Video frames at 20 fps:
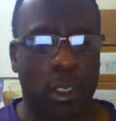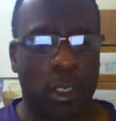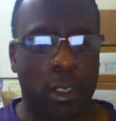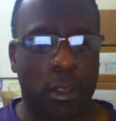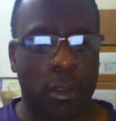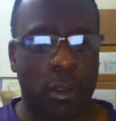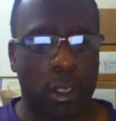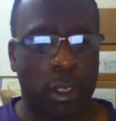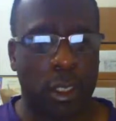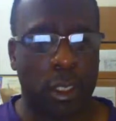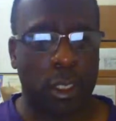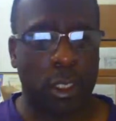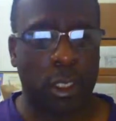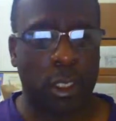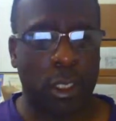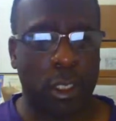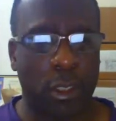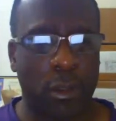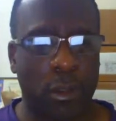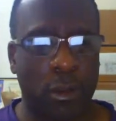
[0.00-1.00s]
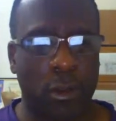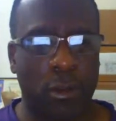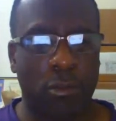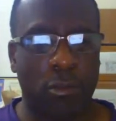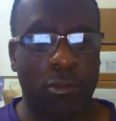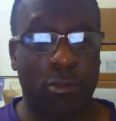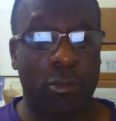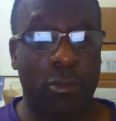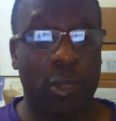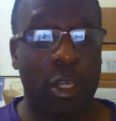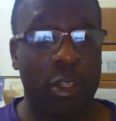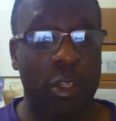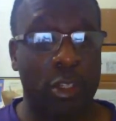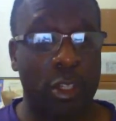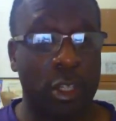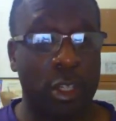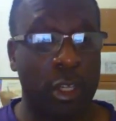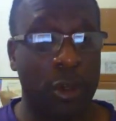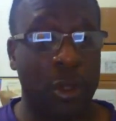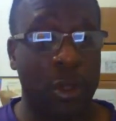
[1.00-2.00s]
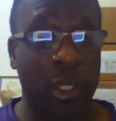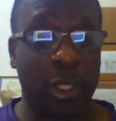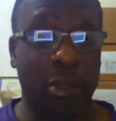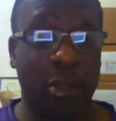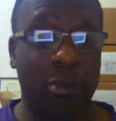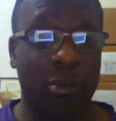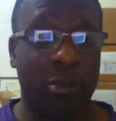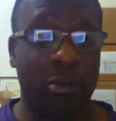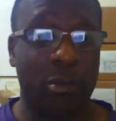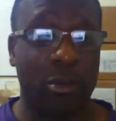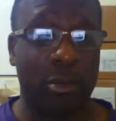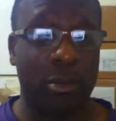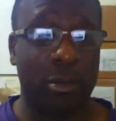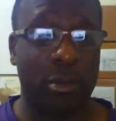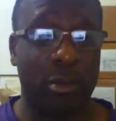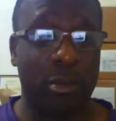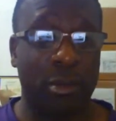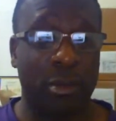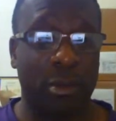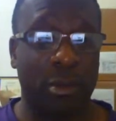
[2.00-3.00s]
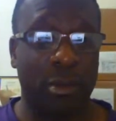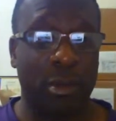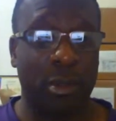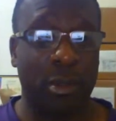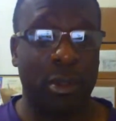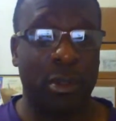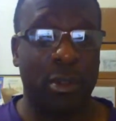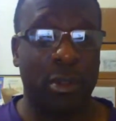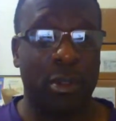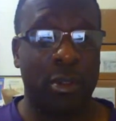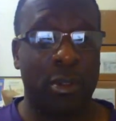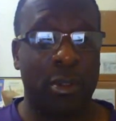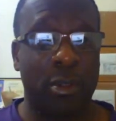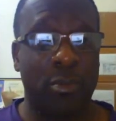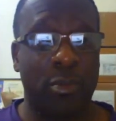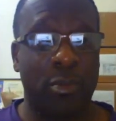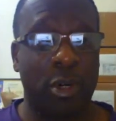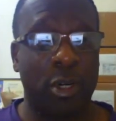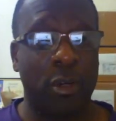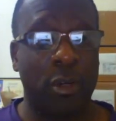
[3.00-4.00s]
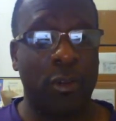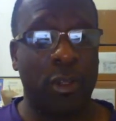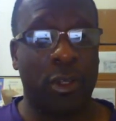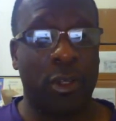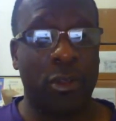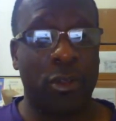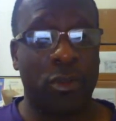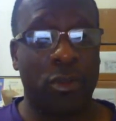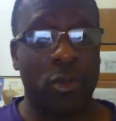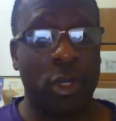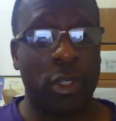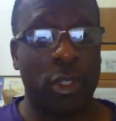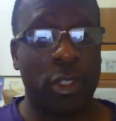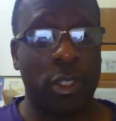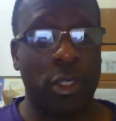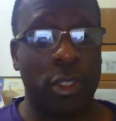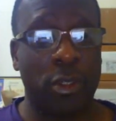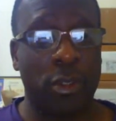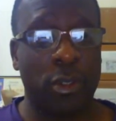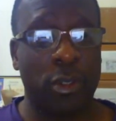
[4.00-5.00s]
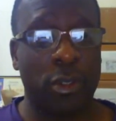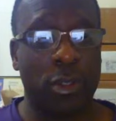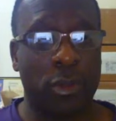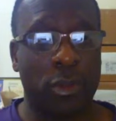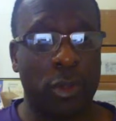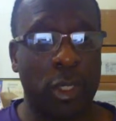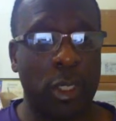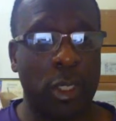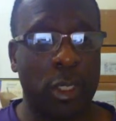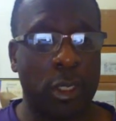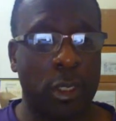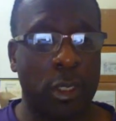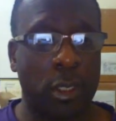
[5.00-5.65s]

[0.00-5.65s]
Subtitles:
Going on here in engineering. Since it's part of the construction industry